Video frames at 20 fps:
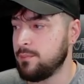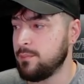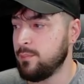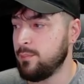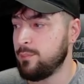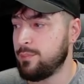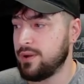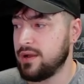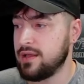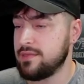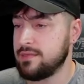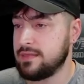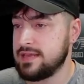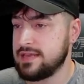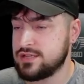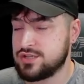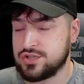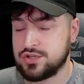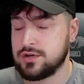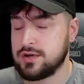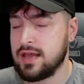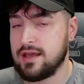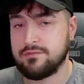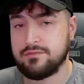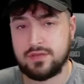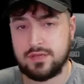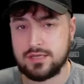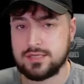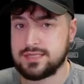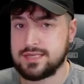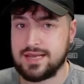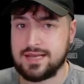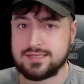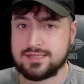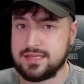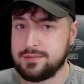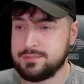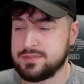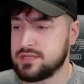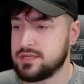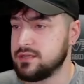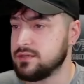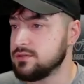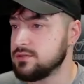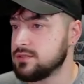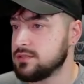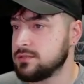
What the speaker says: but they should have the exact same skills.